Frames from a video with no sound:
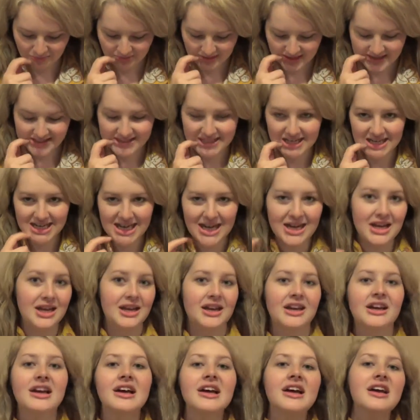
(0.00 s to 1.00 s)
they send out
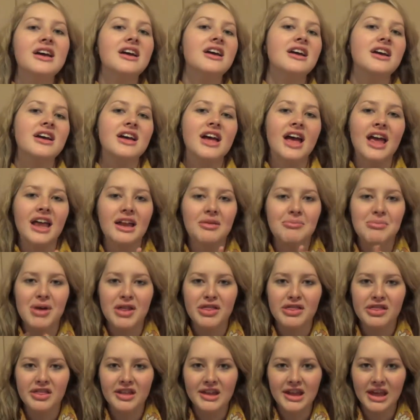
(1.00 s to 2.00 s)
a
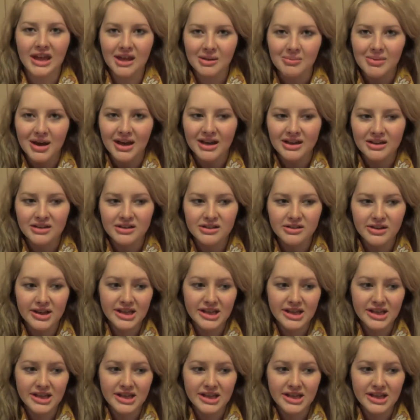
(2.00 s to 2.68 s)
monthly email.